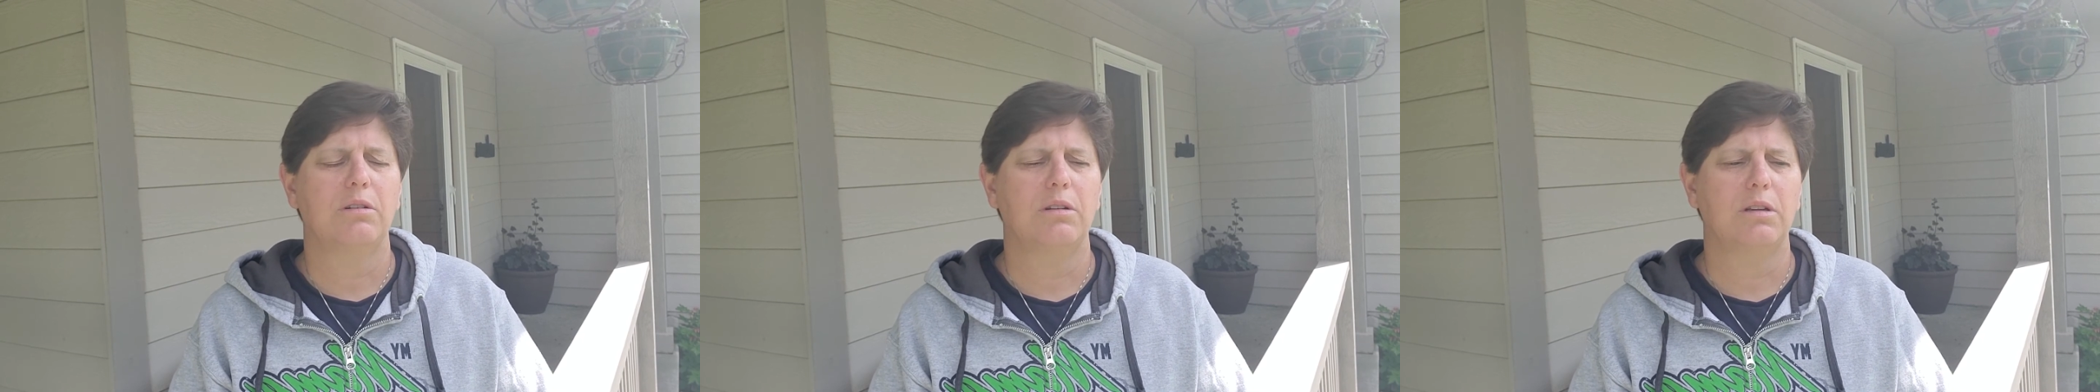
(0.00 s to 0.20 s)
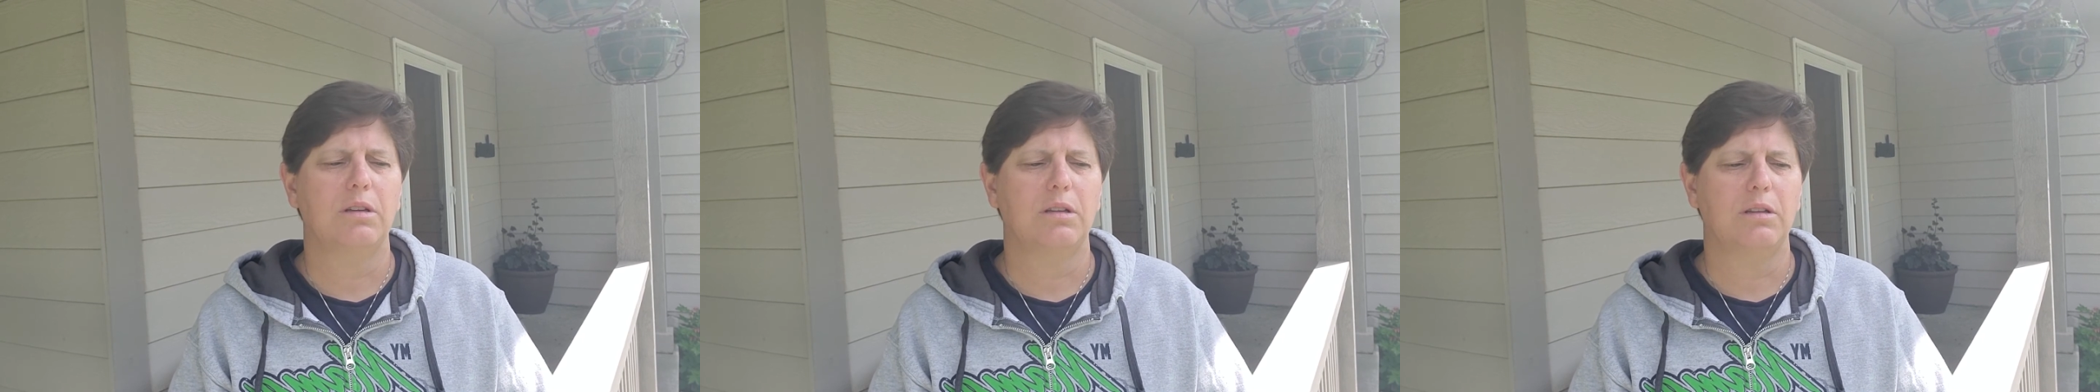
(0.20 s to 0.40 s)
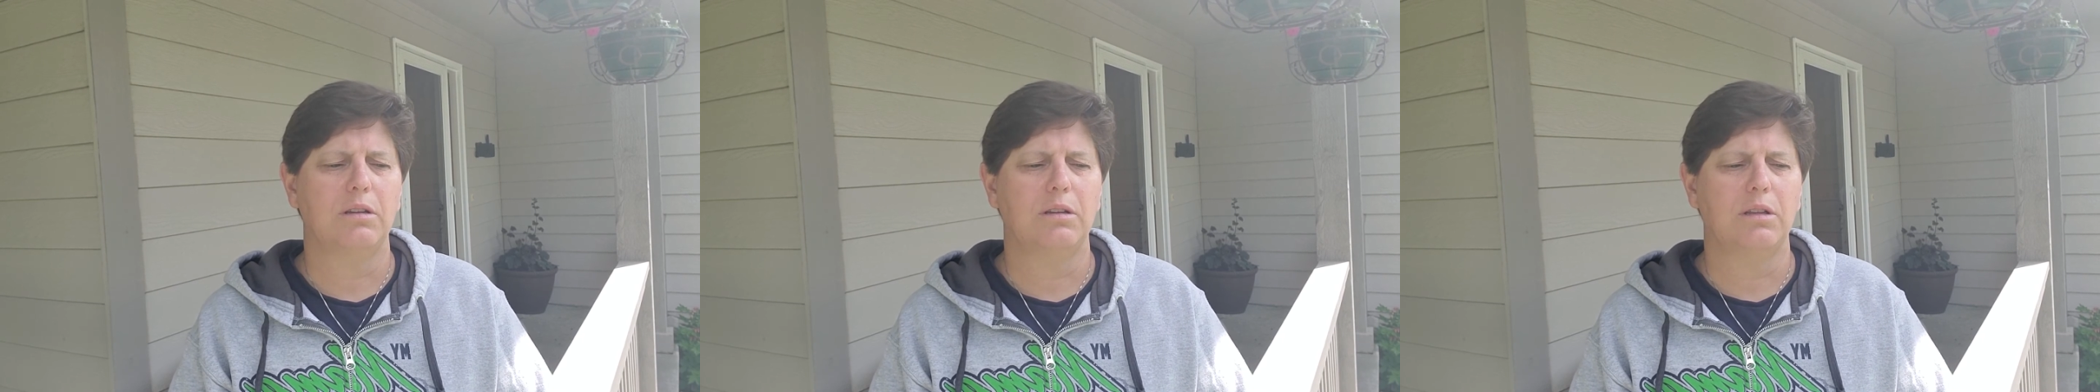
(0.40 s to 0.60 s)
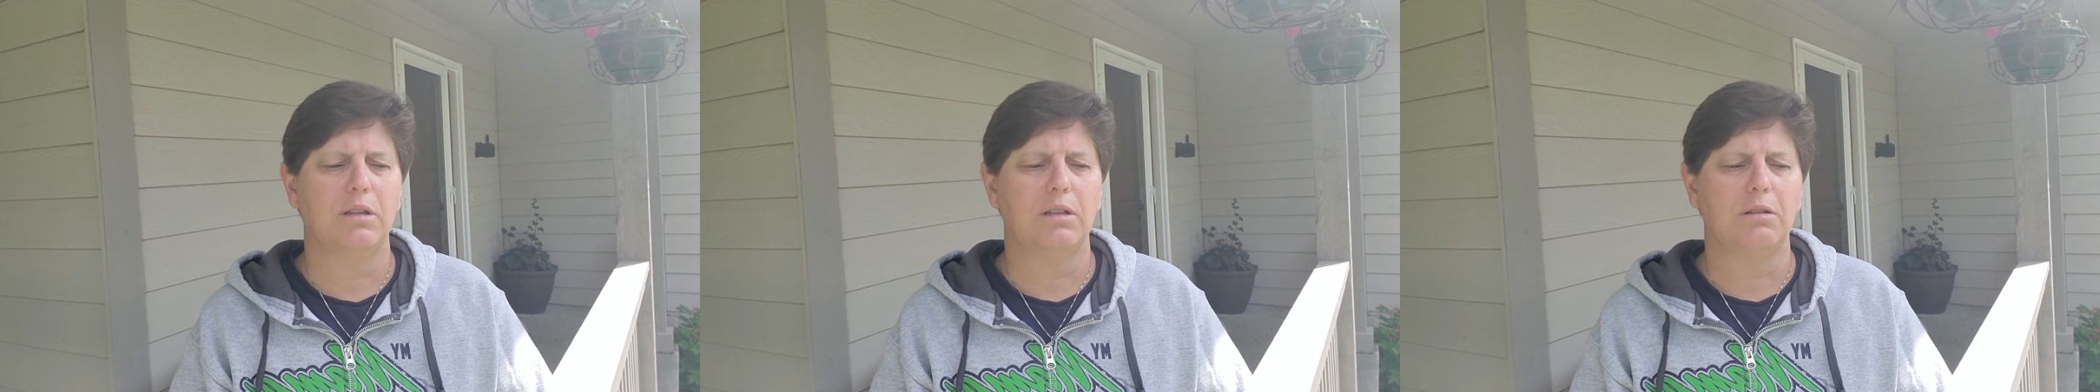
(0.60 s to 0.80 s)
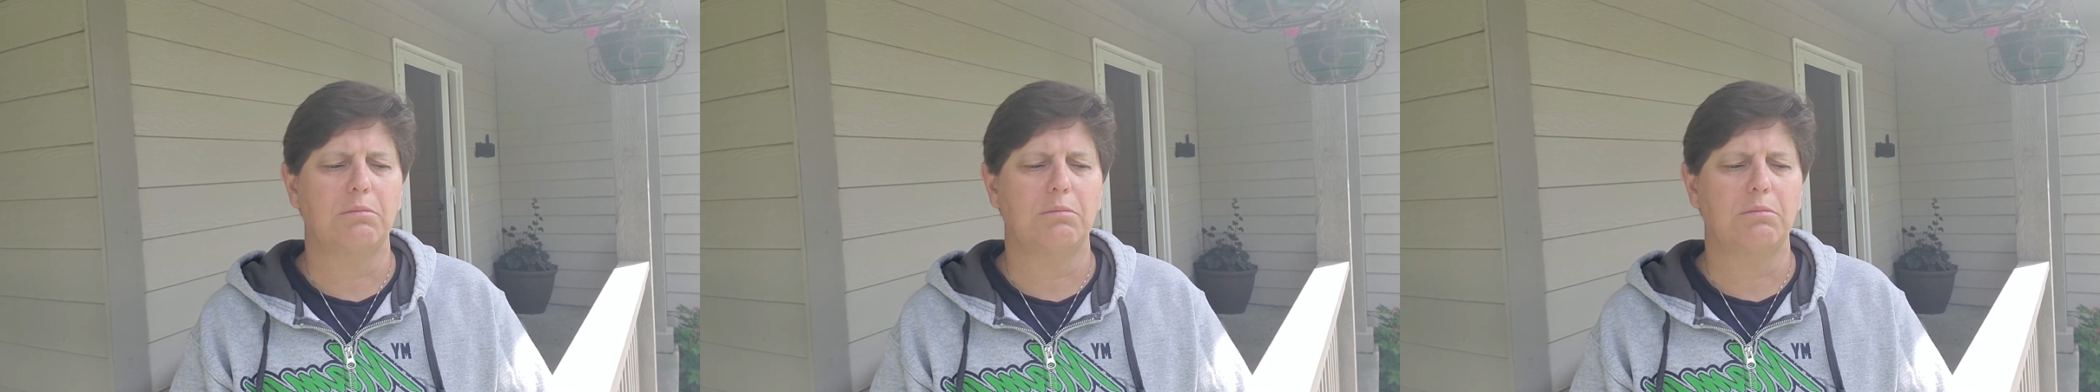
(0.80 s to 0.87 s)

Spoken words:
in the